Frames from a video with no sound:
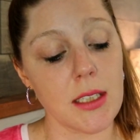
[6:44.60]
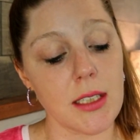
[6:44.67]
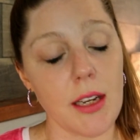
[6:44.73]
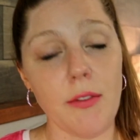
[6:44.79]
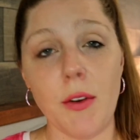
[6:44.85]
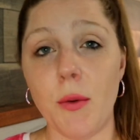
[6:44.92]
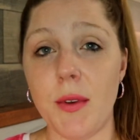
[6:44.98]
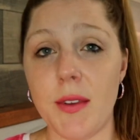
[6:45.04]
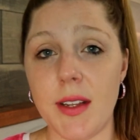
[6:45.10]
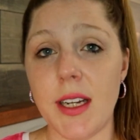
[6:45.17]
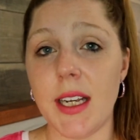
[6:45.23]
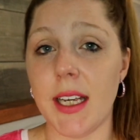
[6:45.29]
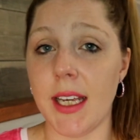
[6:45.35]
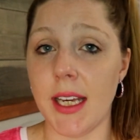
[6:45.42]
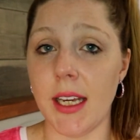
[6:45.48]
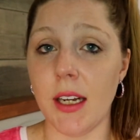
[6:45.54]
if it wasn't a
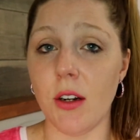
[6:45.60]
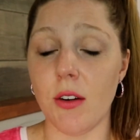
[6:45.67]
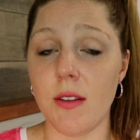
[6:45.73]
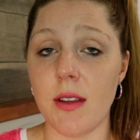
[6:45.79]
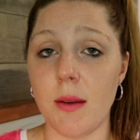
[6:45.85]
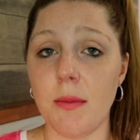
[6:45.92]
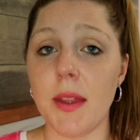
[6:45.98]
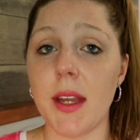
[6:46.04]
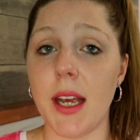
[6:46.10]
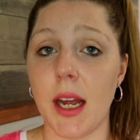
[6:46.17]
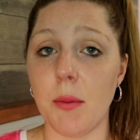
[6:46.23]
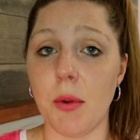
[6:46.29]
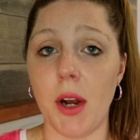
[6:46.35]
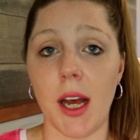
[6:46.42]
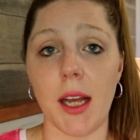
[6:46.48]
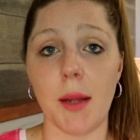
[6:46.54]
kit or something,
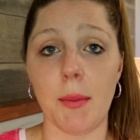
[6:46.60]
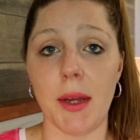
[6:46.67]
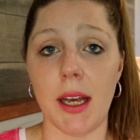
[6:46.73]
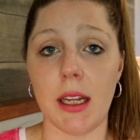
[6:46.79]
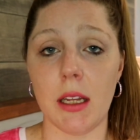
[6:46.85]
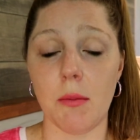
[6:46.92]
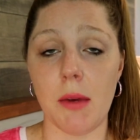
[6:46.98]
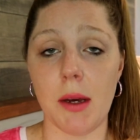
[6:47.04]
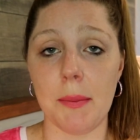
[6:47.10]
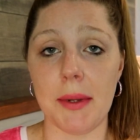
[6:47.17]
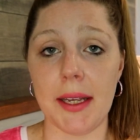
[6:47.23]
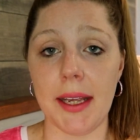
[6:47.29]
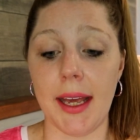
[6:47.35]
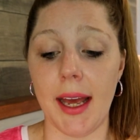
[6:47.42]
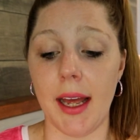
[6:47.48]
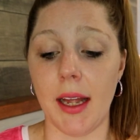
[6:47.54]
I'd probably pick them up
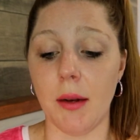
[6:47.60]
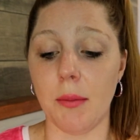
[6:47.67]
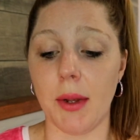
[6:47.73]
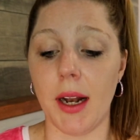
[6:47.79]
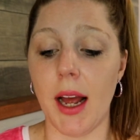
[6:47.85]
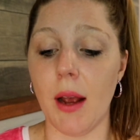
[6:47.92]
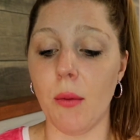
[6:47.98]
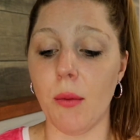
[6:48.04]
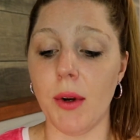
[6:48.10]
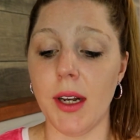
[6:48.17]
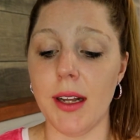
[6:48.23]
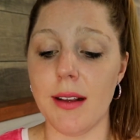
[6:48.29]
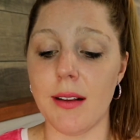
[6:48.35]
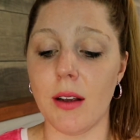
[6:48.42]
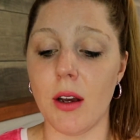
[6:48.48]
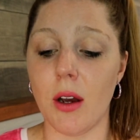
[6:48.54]
again, but I
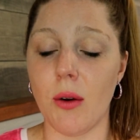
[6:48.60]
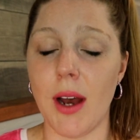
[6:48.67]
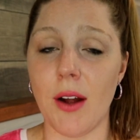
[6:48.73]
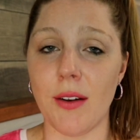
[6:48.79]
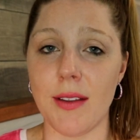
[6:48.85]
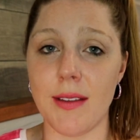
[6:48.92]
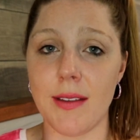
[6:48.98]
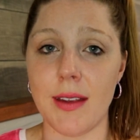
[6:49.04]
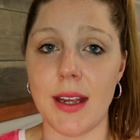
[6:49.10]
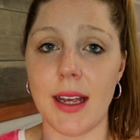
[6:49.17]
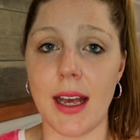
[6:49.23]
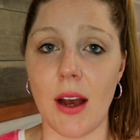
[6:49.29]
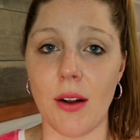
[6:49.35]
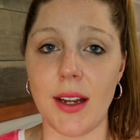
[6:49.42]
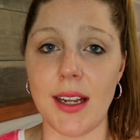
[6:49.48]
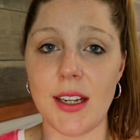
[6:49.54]
wouldn't go out and seek
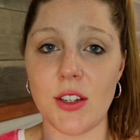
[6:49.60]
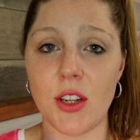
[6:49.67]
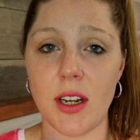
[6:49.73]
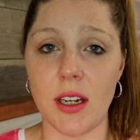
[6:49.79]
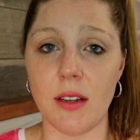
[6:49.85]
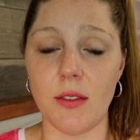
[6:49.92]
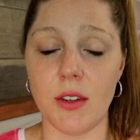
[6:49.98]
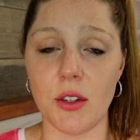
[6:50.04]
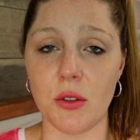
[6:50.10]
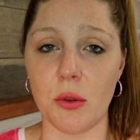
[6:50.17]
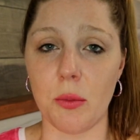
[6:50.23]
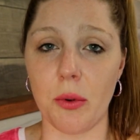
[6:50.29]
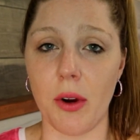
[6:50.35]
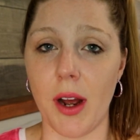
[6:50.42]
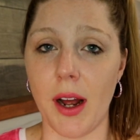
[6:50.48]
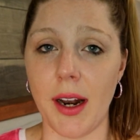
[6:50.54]
out each individual
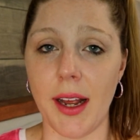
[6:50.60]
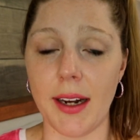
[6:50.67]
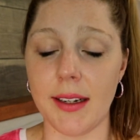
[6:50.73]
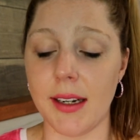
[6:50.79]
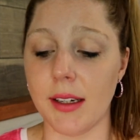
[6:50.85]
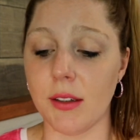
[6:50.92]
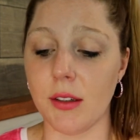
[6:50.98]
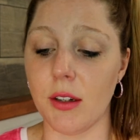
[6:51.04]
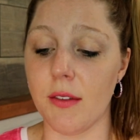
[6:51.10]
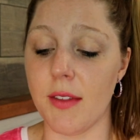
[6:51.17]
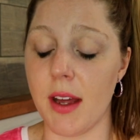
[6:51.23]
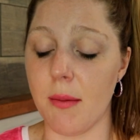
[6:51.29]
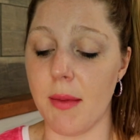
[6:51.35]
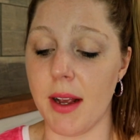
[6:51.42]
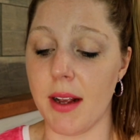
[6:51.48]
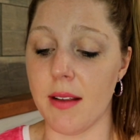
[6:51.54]
product. I don't know if
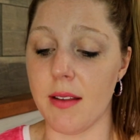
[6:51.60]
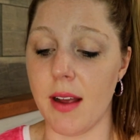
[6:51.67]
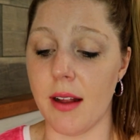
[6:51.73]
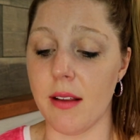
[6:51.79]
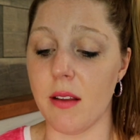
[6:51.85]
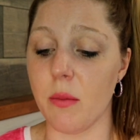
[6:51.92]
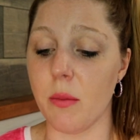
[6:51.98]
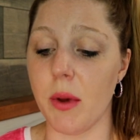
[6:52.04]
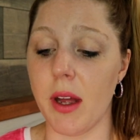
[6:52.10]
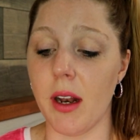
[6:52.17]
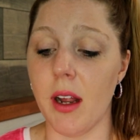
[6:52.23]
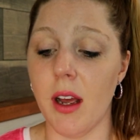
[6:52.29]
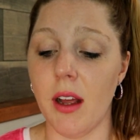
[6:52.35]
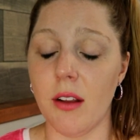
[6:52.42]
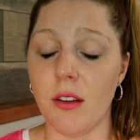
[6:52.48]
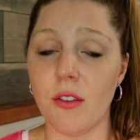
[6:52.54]
that makes sense, but
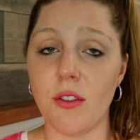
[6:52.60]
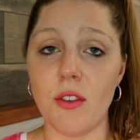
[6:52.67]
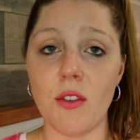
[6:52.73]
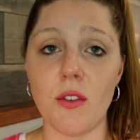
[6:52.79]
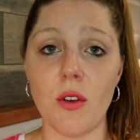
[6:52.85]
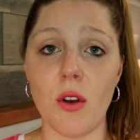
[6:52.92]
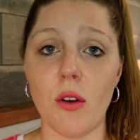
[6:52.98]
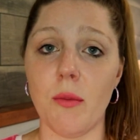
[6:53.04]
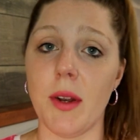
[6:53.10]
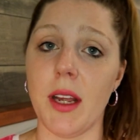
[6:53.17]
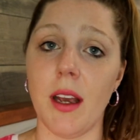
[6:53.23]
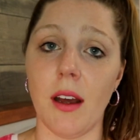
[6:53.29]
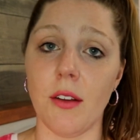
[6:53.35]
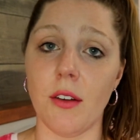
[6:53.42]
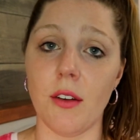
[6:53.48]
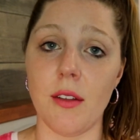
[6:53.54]
there's just so many
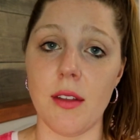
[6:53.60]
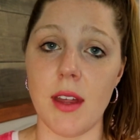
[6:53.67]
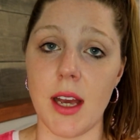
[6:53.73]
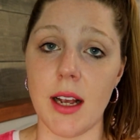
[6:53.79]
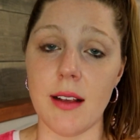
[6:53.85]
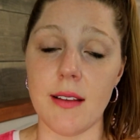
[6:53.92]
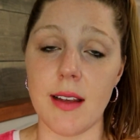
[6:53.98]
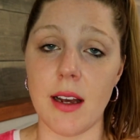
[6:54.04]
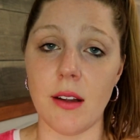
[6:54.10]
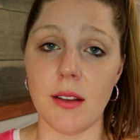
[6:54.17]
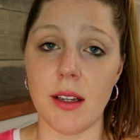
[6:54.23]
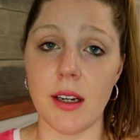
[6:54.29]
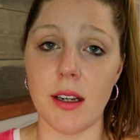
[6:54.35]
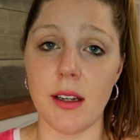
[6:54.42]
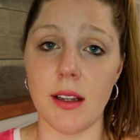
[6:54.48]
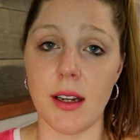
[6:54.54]
other things out
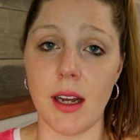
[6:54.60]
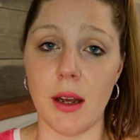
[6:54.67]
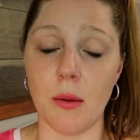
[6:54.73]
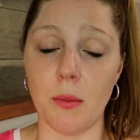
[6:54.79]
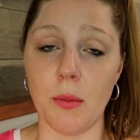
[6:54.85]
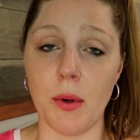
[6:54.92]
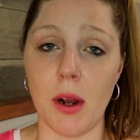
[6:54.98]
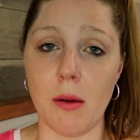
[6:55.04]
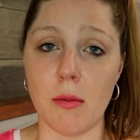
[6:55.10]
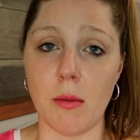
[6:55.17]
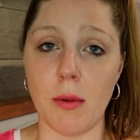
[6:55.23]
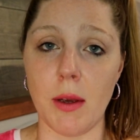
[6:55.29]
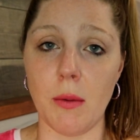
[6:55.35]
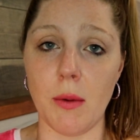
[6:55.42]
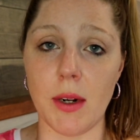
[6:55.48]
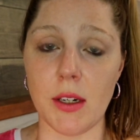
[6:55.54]
there that I would
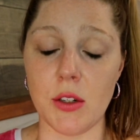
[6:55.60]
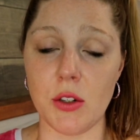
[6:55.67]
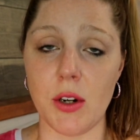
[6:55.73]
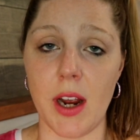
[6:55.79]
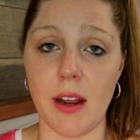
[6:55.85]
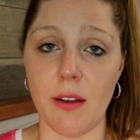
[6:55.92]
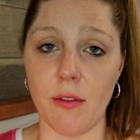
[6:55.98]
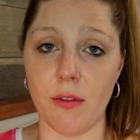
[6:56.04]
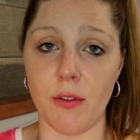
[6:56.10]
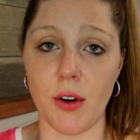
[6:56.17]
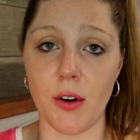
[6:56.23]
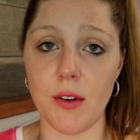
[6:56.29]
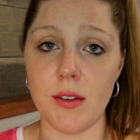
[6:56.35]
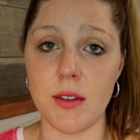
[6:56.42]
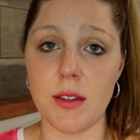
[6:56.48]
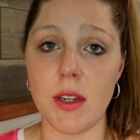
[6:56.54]
probably want to try
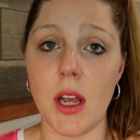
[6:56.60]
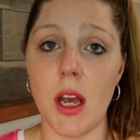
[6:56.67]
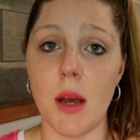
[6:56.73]
first.